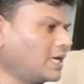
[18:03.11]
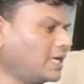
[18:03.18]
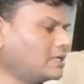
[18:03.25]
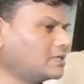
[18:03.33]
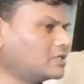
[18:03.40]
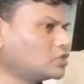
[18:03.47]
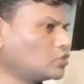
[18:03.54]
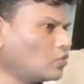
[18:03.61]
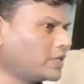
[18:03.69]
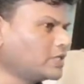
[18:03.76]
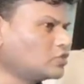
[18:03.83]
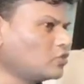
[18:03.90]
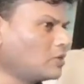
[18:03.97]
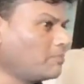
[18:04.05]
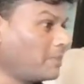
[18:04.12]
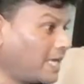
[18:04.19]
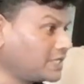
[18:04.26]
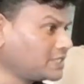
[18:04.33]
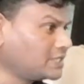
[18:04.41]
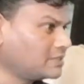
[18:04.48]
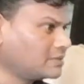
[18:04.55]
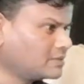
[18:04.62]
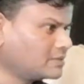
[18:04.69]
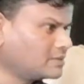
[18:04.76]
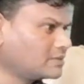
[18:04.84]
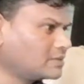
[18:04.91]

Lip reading: and showcase your passion,